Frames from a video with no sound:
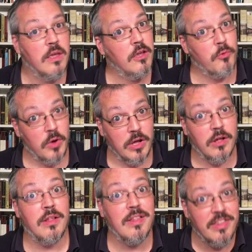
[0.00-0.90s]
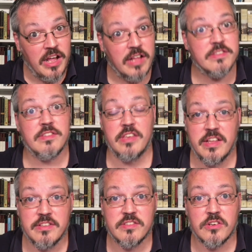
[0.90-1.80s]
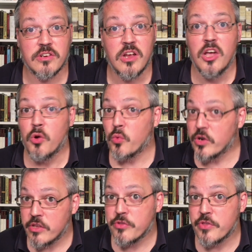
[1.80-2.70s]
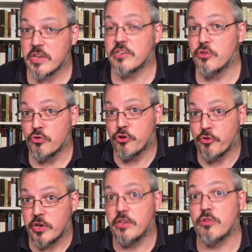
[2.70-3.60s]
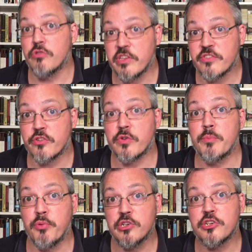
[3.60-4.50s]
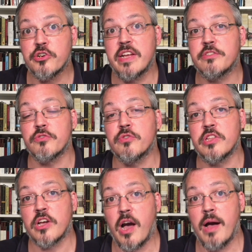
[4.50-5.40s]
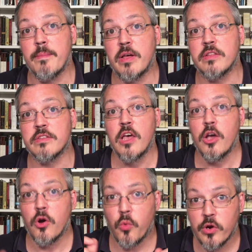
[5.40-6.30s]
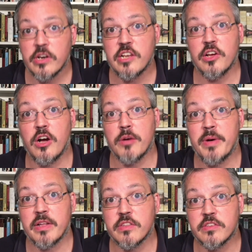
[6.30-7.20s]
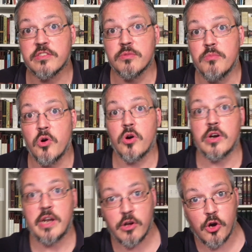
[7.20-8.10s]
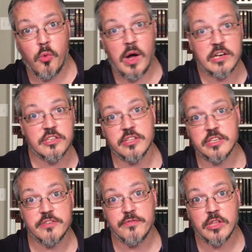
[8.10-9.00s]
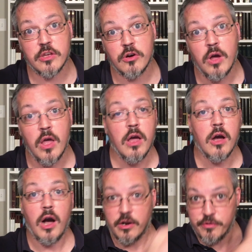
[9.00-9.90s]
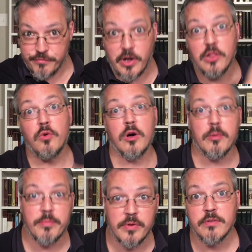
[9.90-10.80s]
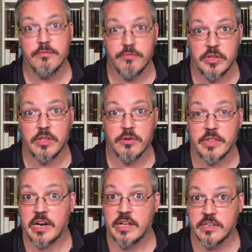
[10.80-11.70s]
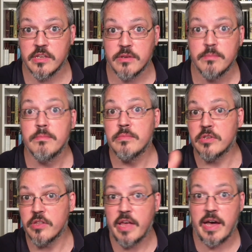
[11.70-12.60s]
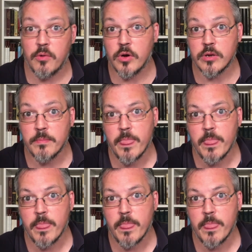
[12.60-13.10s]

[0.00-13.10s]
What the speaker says: Well, that's the answer. What do you think? Do you agree? Do you disagree? Put your answer in the comments. We're going to talk about this some more. Now go watch this video on a follow-up video that I did to that one.